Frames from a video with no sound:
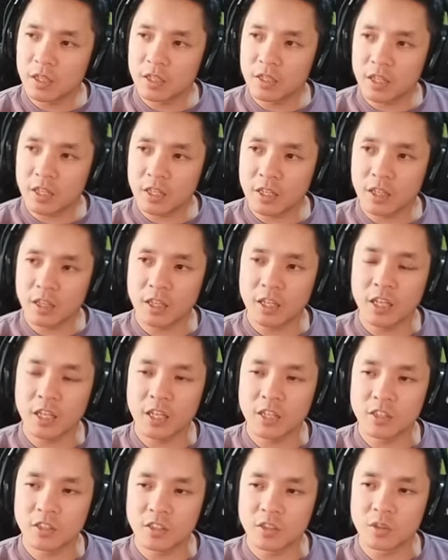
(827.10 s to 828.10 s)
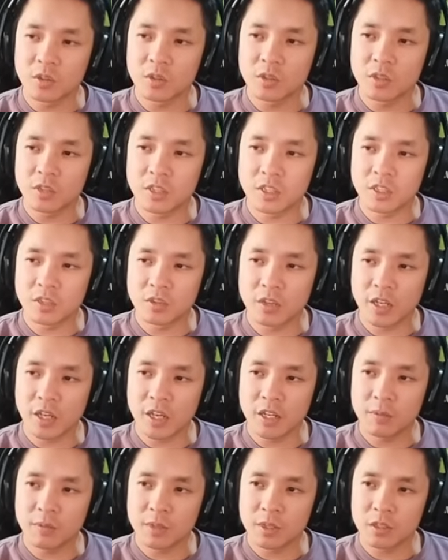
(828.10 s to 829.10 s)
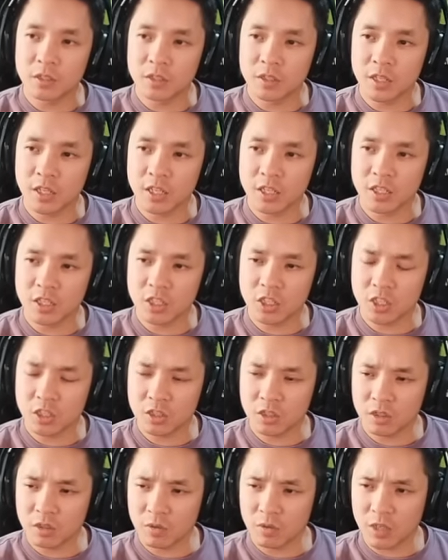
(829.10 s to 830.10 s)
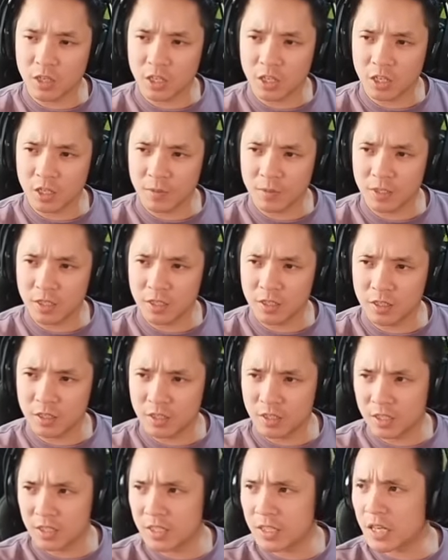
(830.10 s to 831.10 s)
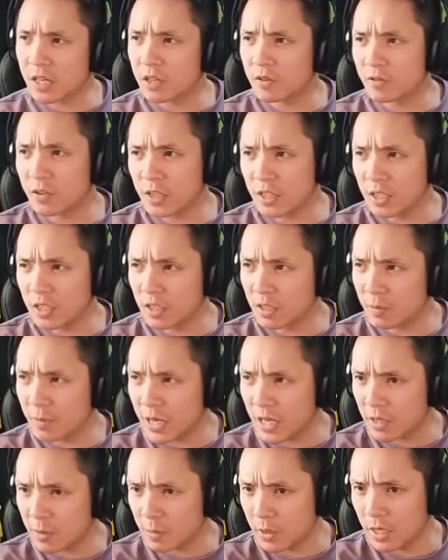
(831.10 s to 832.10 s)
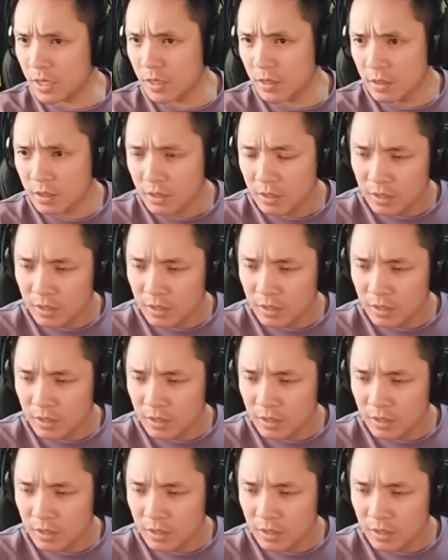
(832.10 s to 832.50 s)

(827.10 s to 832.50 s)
technically he still can, but looks like he's chucked on the Rocky helmet here. Is he sacrificing the Magnemite?